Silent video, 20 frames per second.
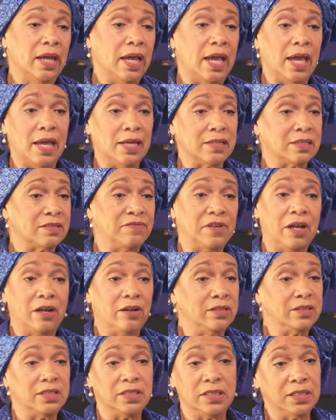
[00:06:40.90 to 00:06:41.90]
as
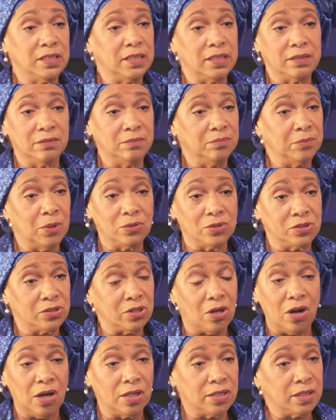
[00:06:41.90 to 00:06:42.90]
Verdi and
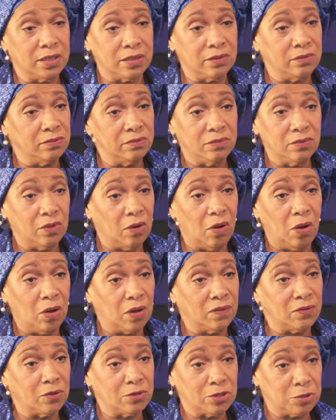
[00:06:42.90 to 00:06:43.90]
Mozart and all
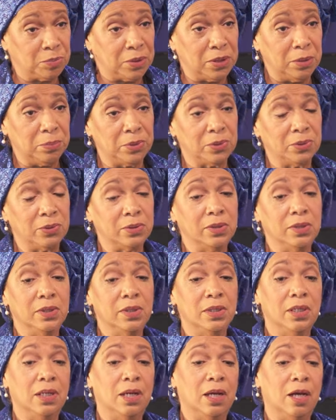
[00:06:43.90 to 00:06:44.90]
of those people.
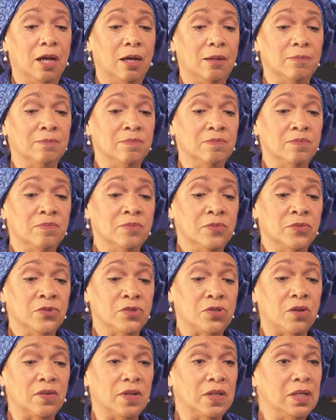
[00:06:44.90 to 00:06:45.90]
Um,
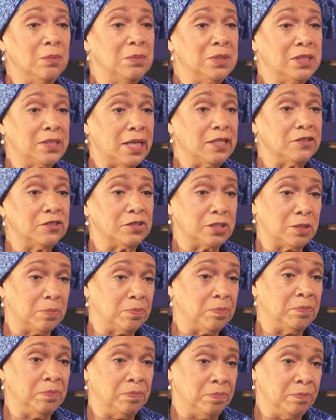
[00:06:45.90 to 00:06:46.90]
so the limitations
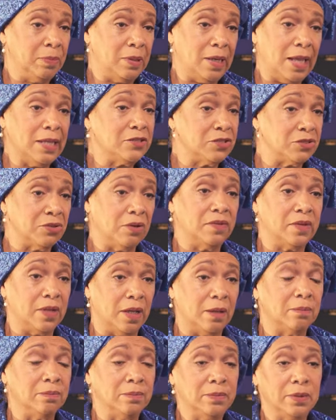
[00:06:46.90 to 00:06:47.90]
placed on
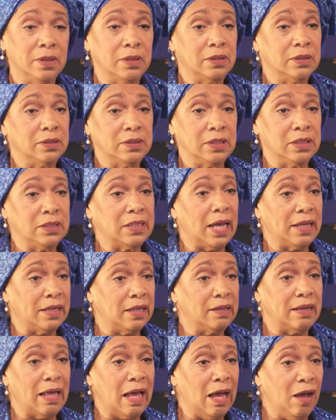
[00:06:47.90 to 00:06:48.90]
them did not
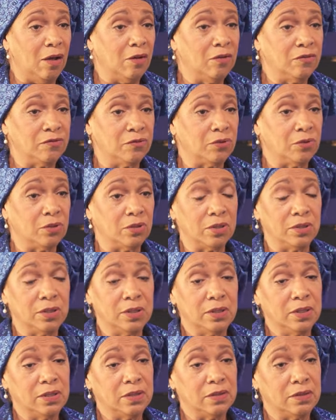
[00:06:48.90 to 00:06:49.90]
allow for
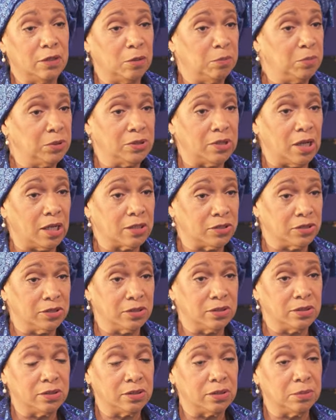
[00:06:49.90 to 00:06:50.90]
their
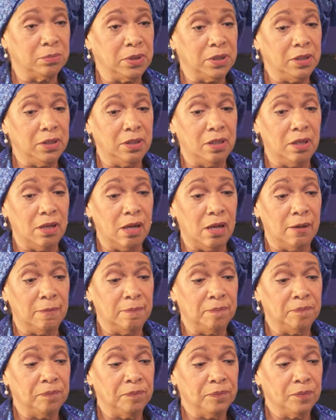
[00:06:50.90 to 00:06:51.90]
productions to be
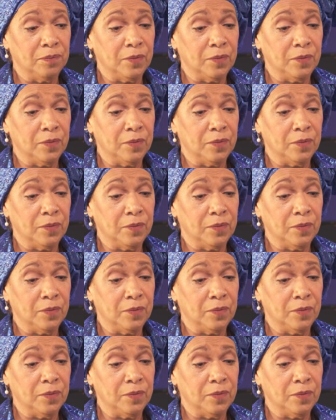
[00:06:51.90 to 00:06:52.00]
um,